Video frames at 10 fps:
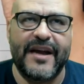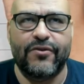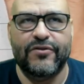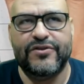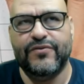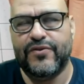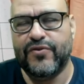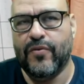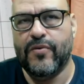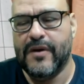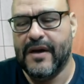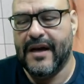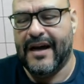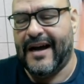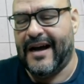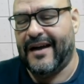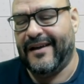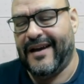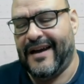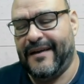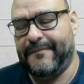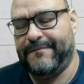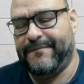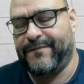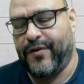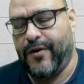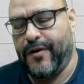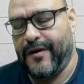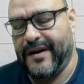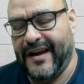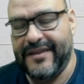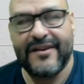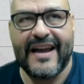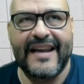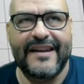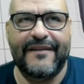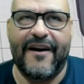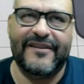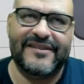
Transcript: go-to tool. For other kind of